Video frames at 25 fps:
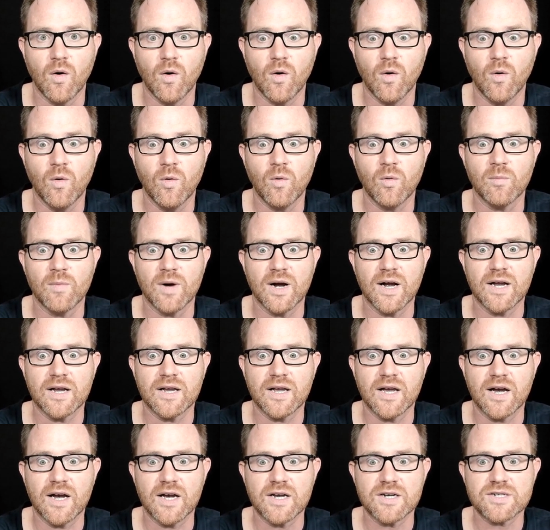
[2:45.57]
oh my
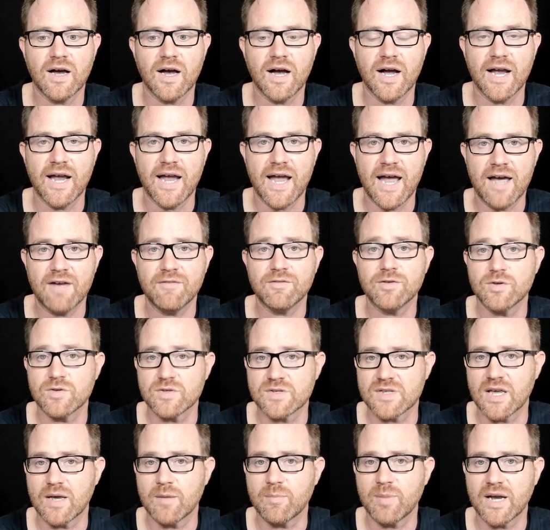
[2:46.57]
gosh, I have
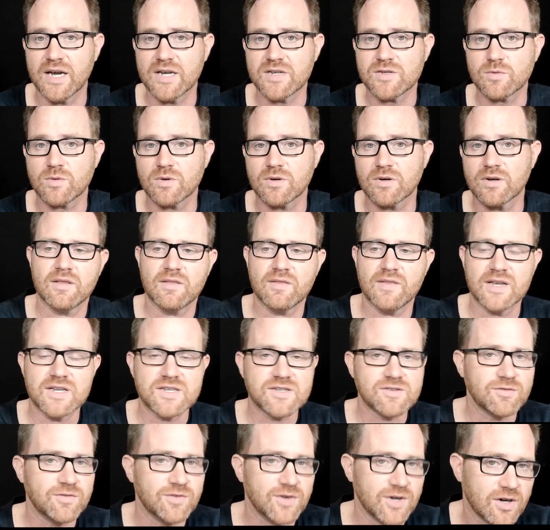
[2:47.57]
used that password. That
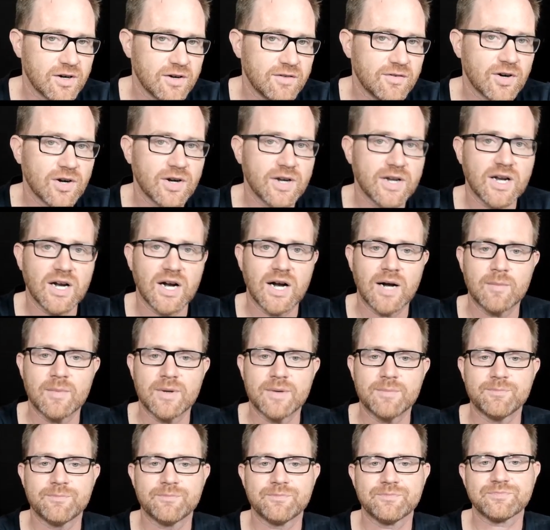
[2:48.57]
is very, very common.